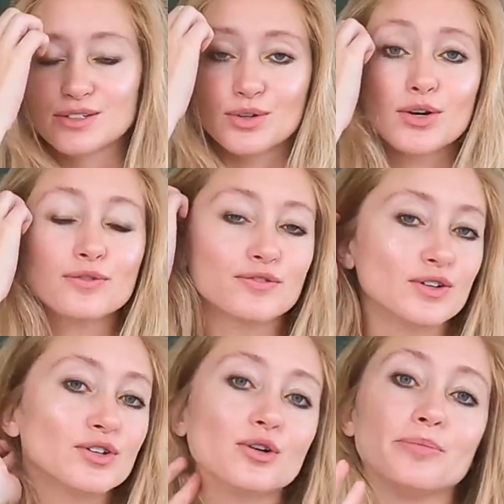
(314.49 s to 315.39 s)
you go
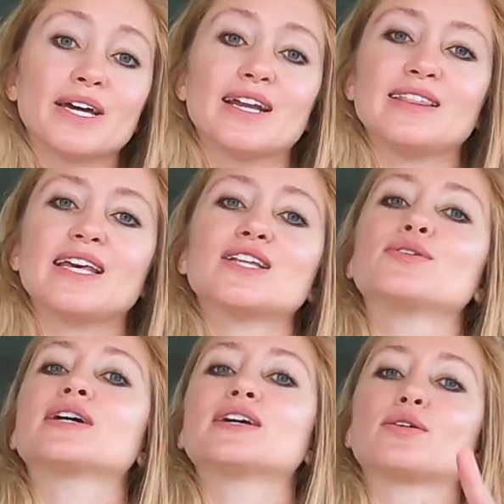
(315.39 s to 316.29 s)
for a little bit and then
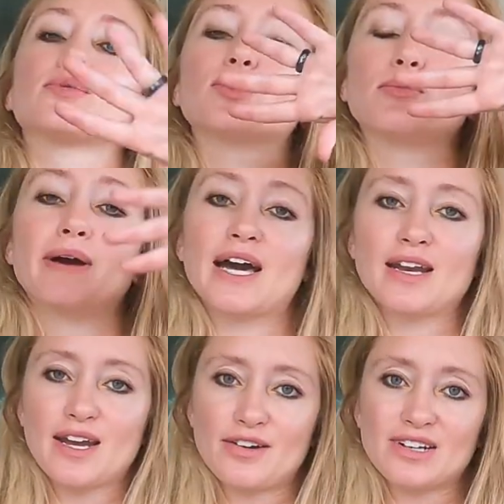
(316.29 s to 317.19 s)
you hit a real
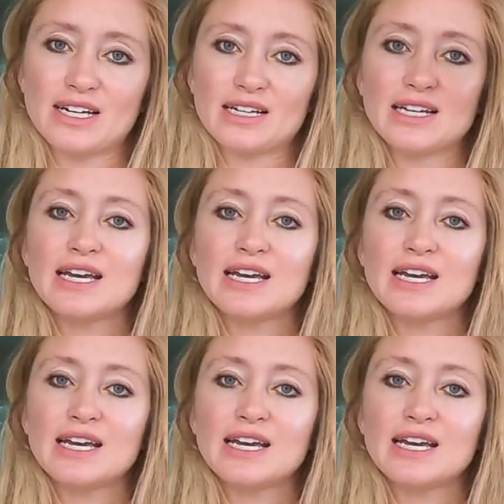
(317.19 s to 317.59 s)
bad area.